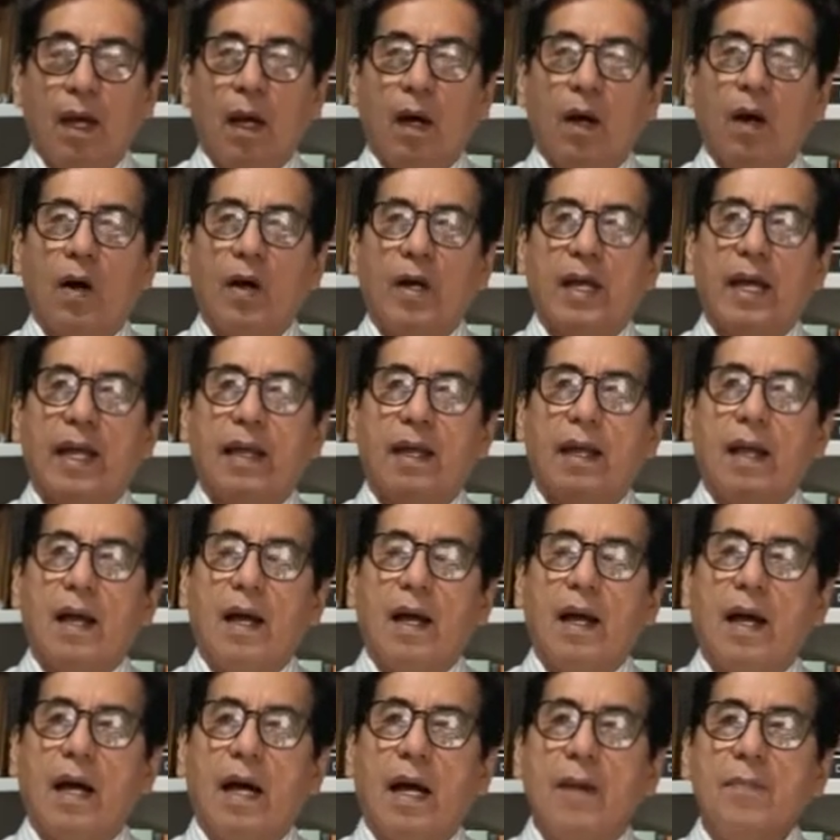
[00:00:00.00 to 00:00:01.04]
Okay,
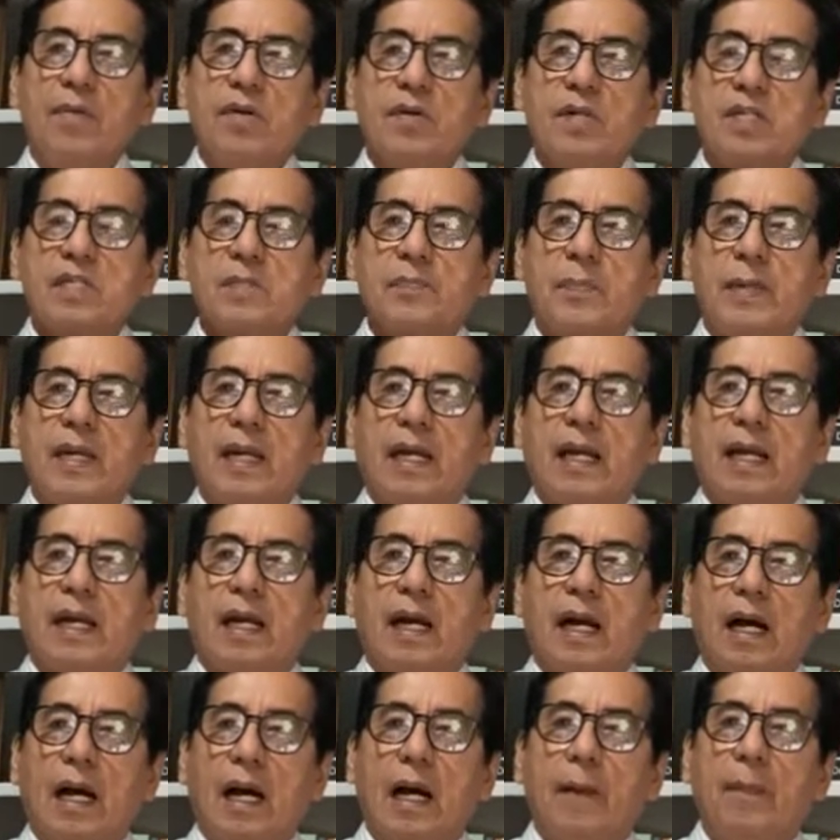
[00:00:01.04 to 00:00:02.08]
I'm going to speak
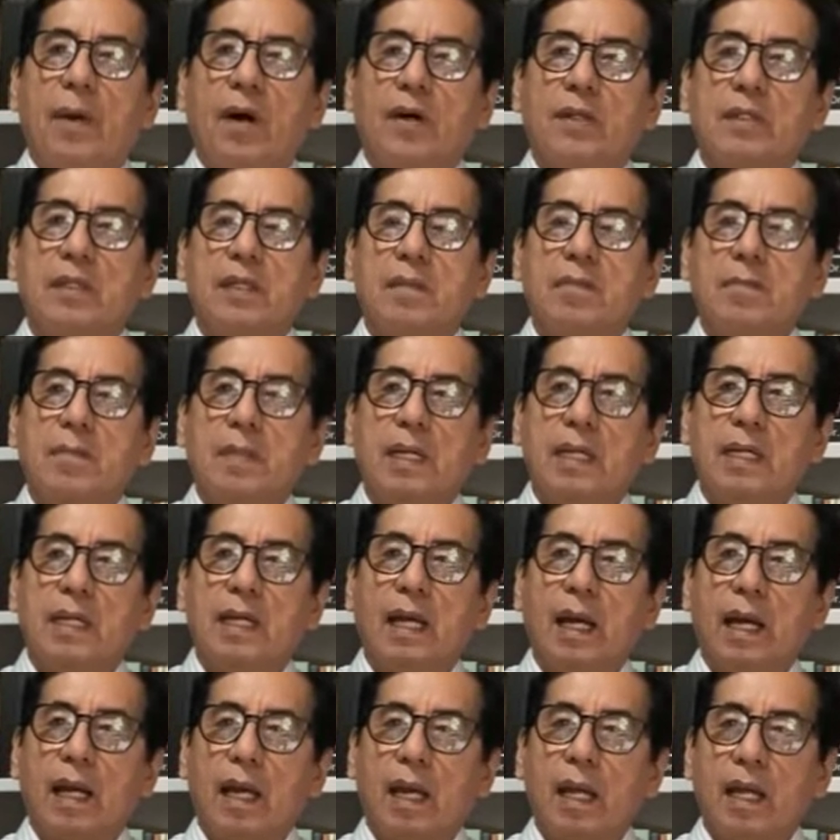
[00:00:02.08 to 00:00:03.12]
about
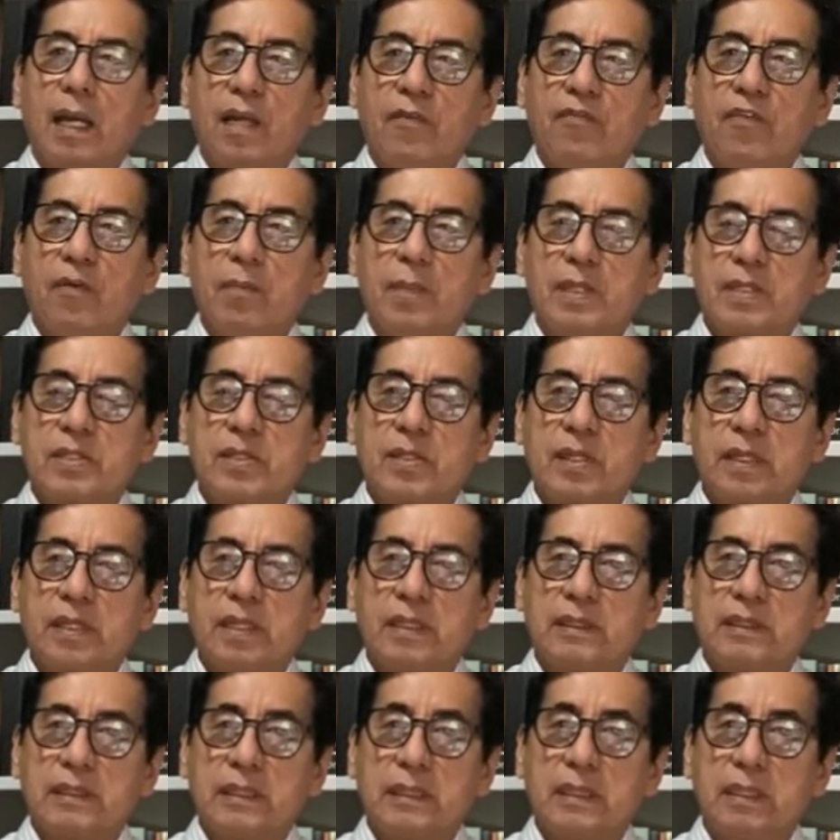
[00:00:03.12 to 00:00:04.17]
media and information
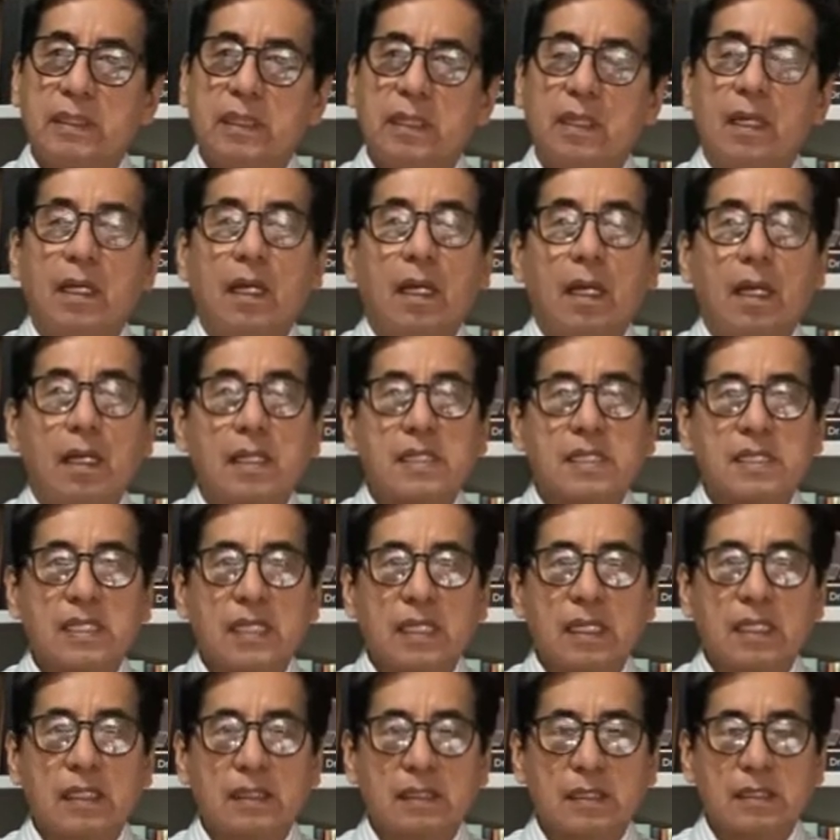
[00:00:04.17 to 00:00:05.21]
literacy
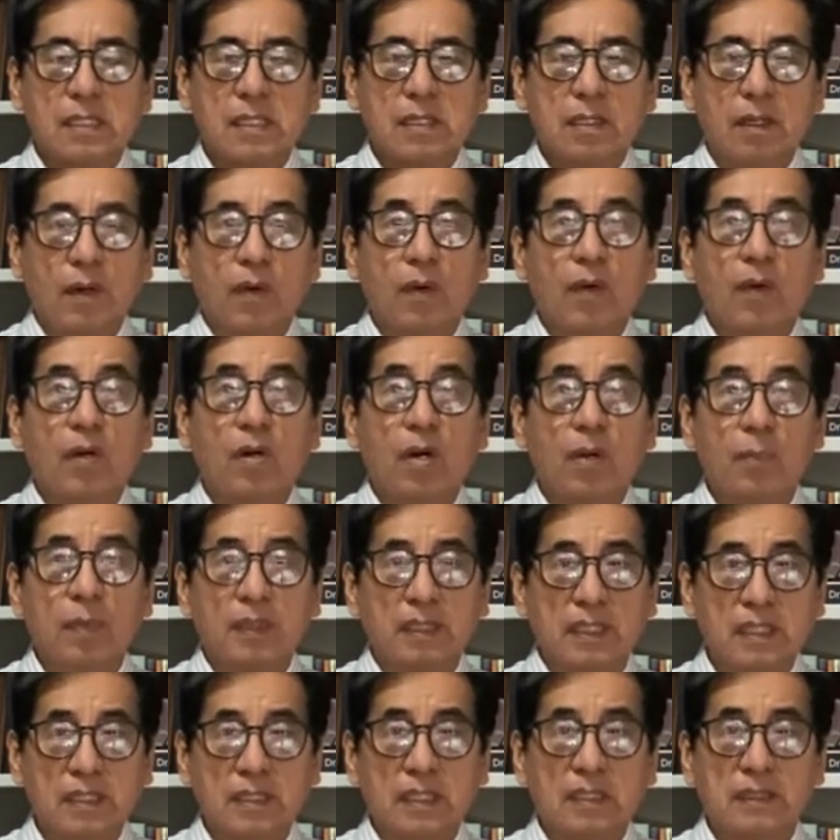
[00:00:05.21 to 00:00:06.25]
skills or
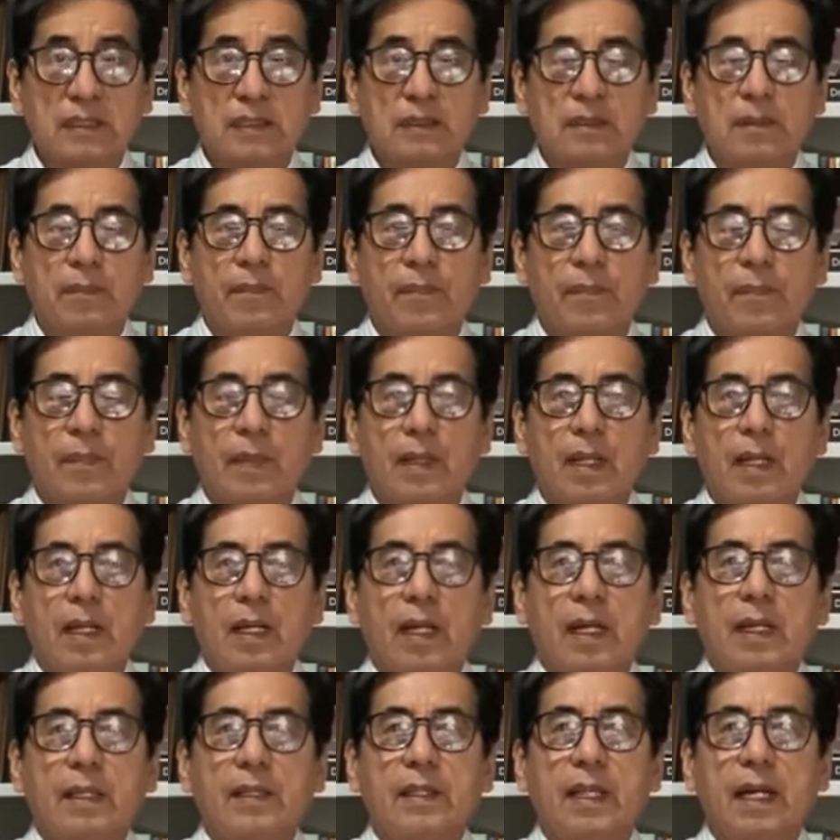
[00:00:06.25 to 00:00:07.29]
competencies
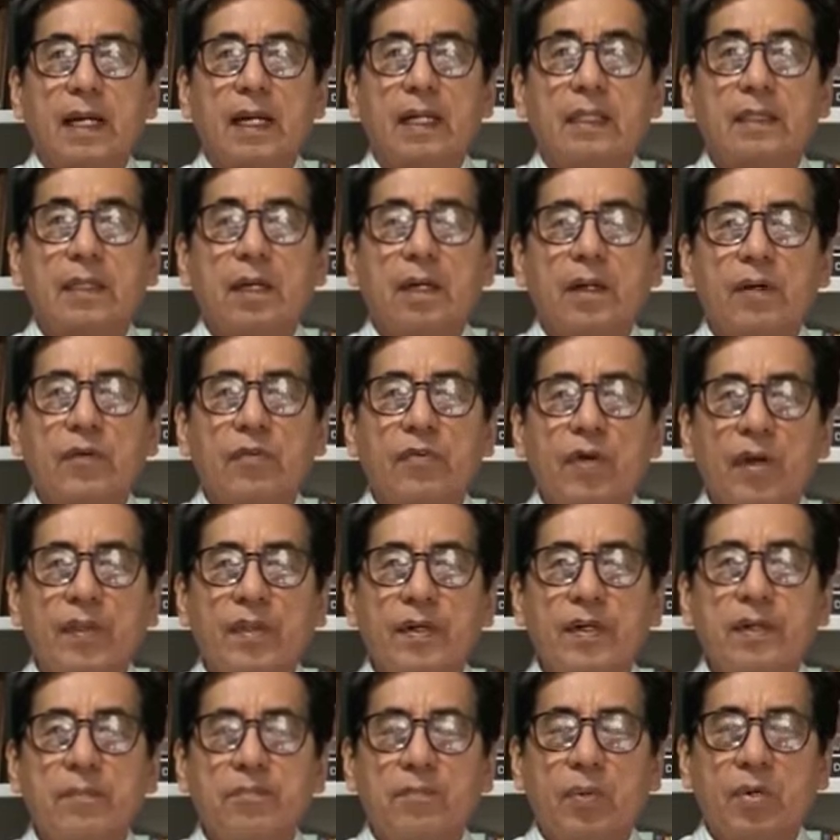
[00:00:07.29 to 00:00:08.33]
that are rather
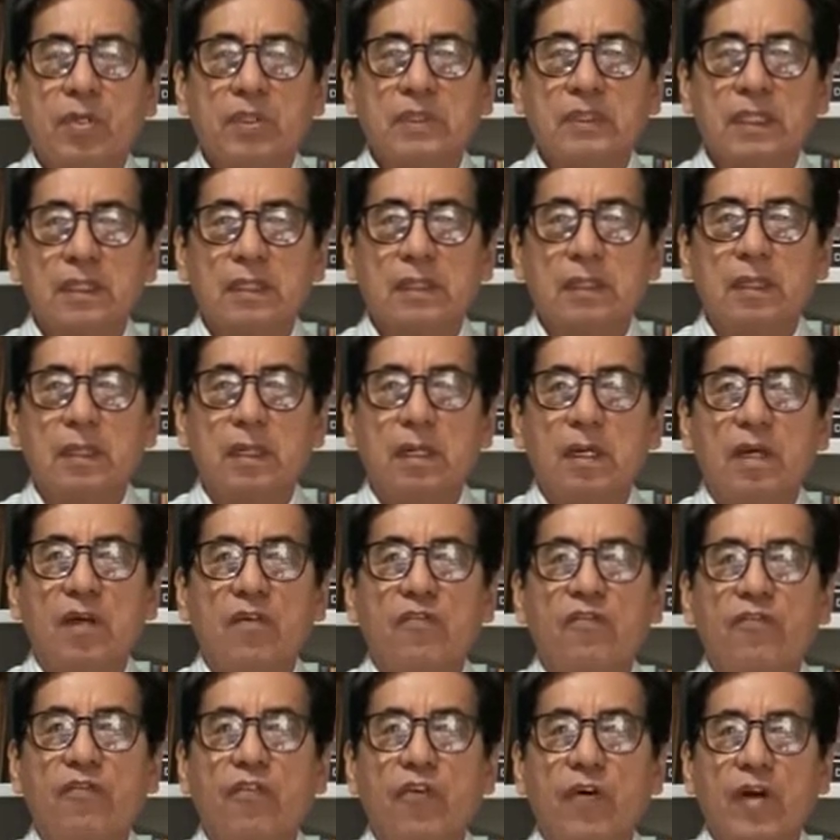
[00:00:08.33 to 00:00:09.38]
important
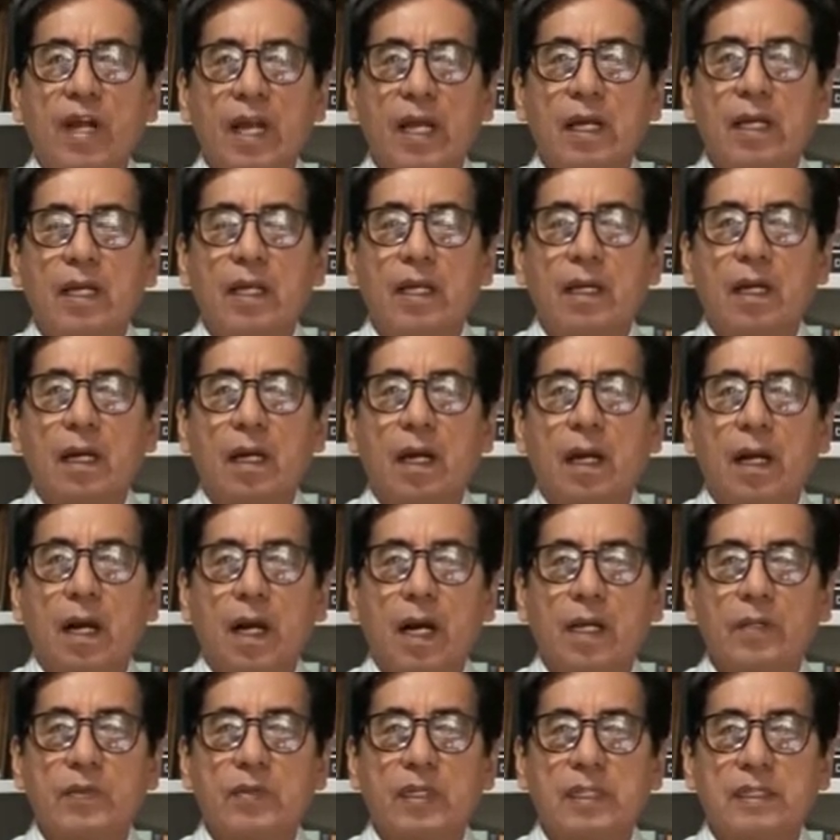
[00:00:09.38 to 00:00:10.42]
for any
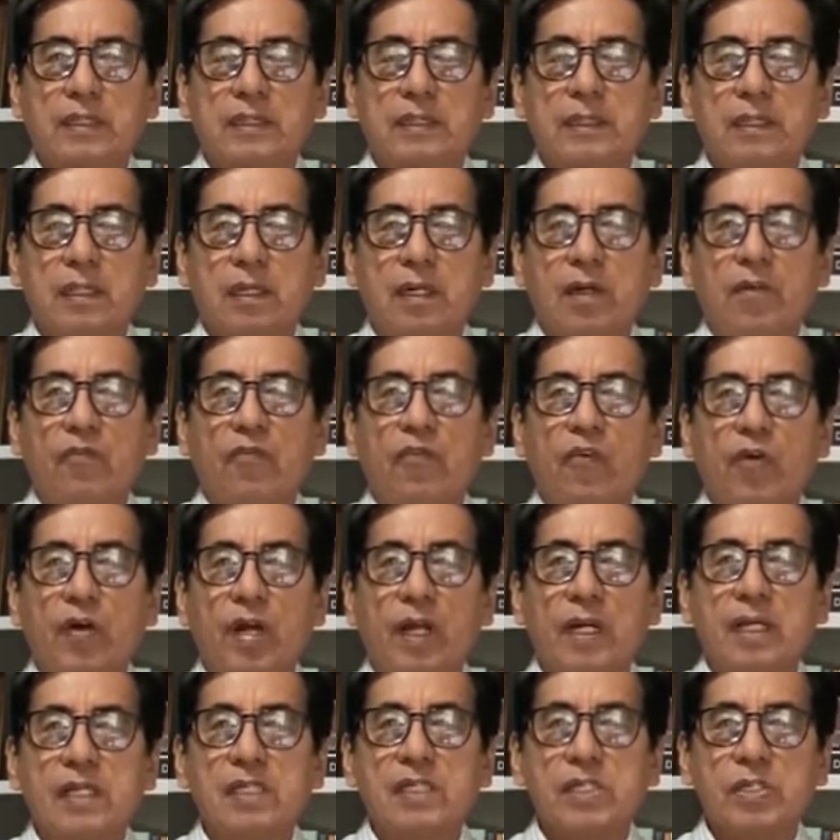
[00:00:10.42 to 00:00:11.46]
graduate, for
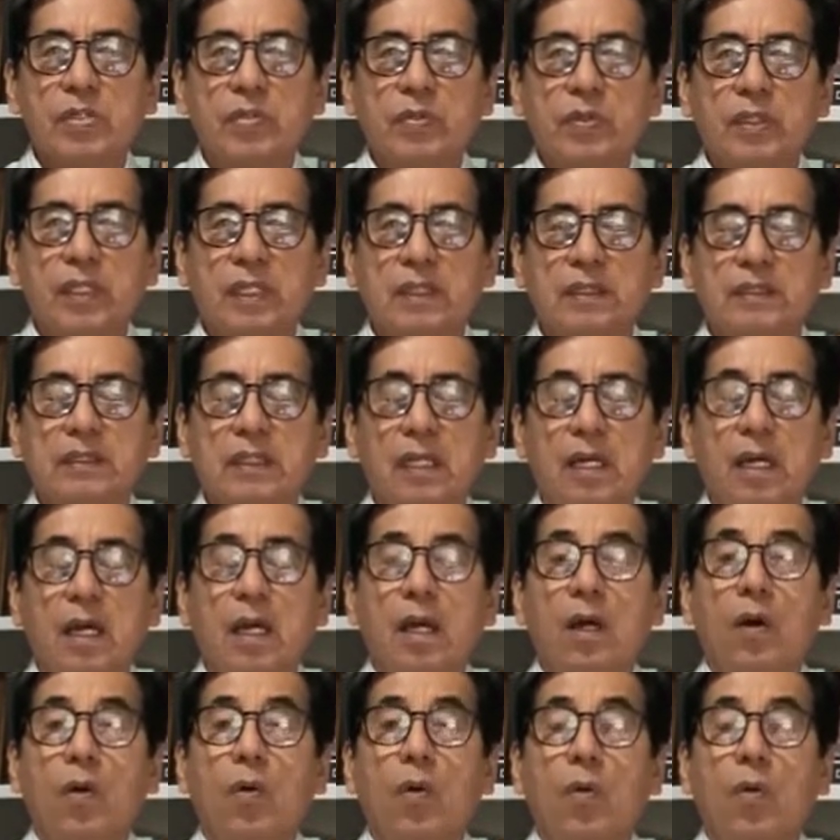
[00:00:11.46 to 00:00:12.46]
any students who